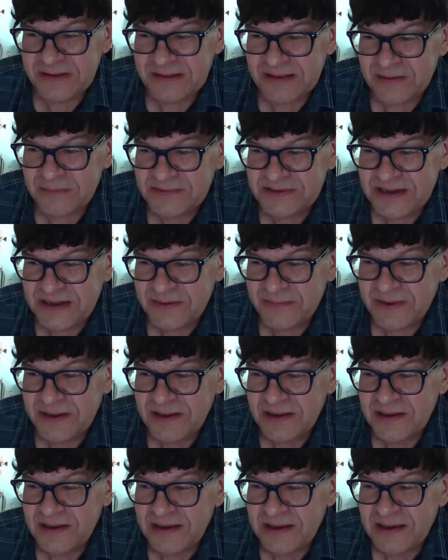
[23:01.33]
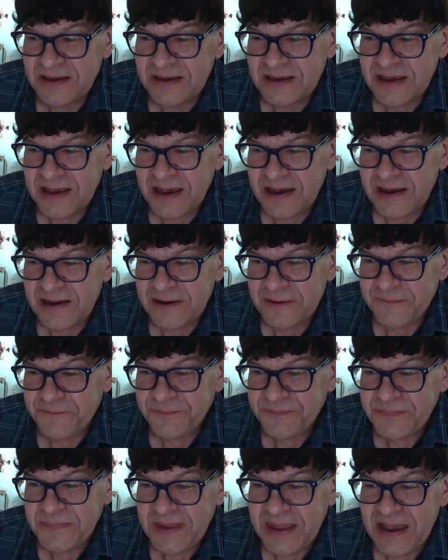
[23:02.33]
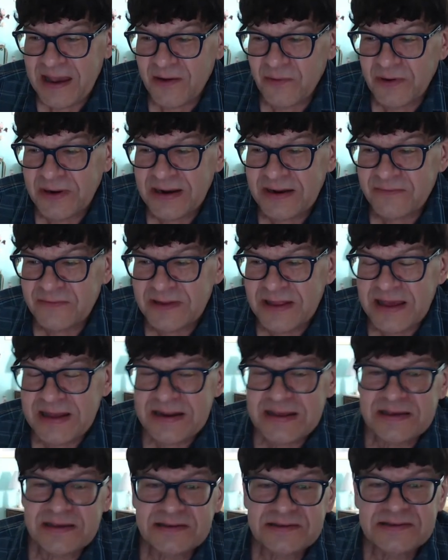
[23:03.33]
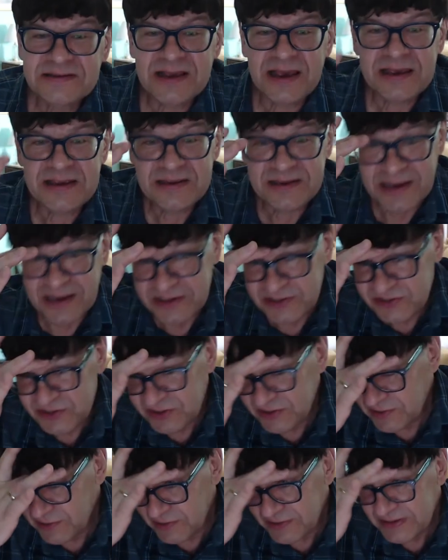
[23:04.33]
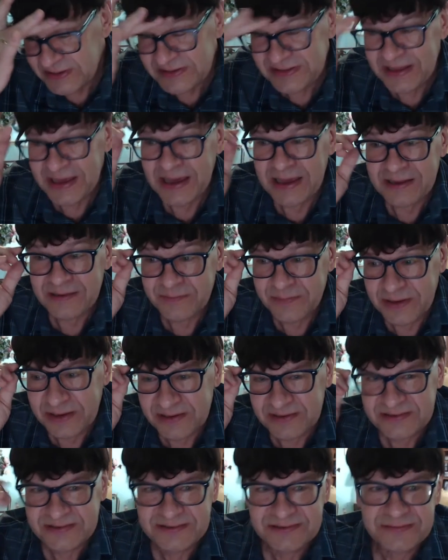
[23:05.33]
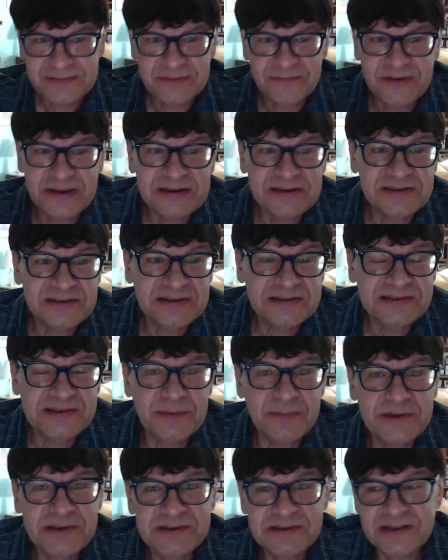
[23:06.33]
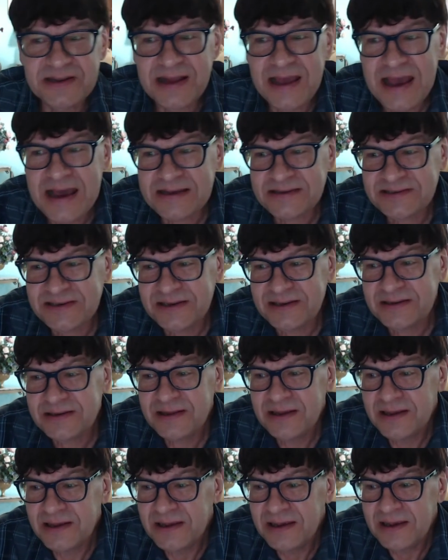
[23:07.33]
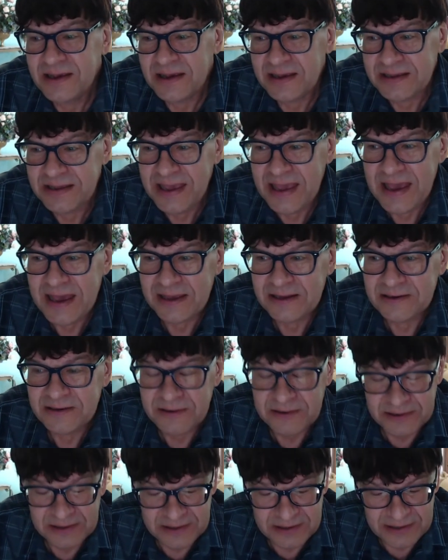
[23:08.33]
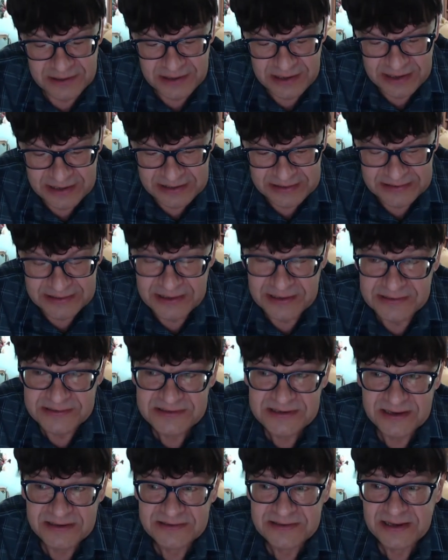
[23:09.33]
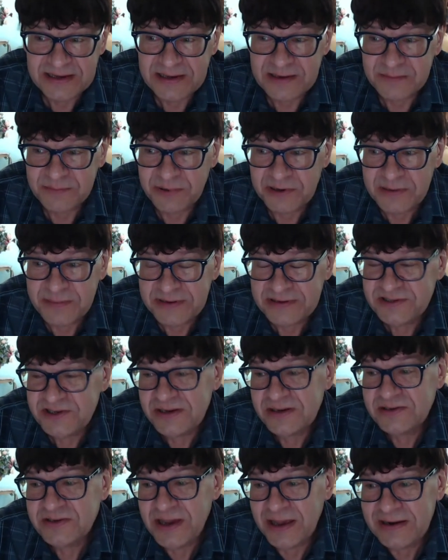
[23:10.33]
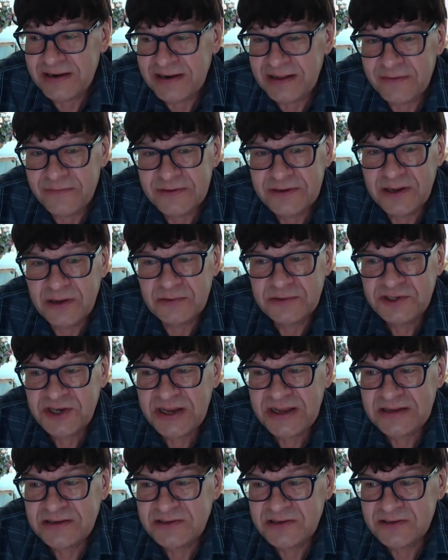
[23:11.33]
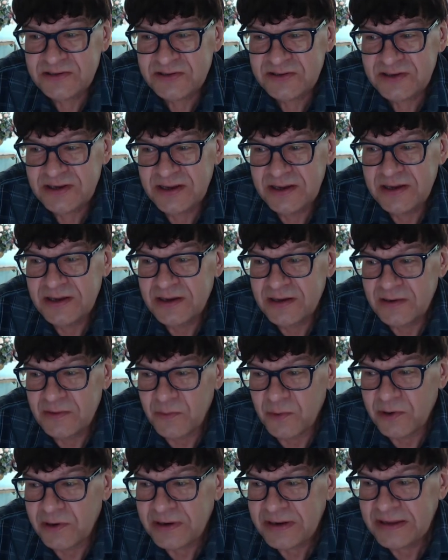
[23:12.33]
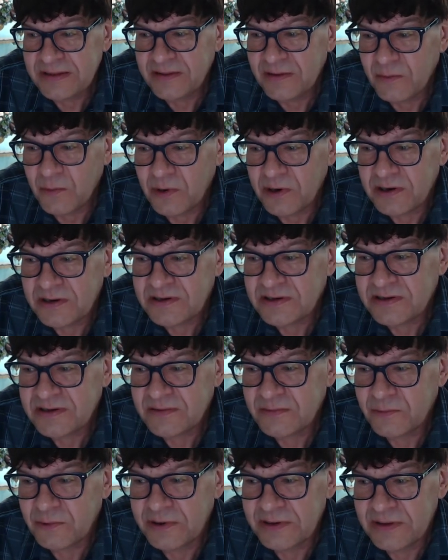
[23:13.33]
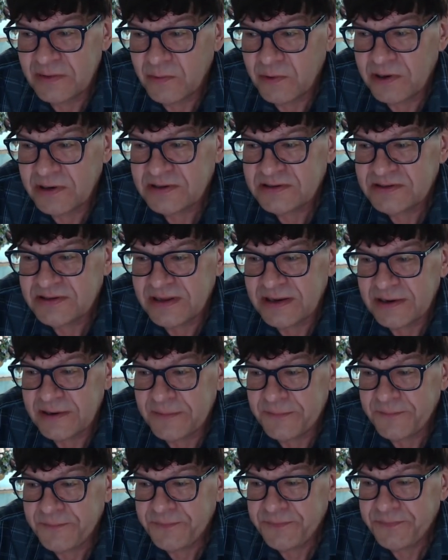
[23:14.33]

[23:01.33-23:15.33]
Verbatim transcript: thumbs up. Um, yeah, whatever that is, I, I should look at that because eventually somebody's going to ask it again. And uh, it sounds like a pretty big change. I didn't even know changes were in the work, were in the works there.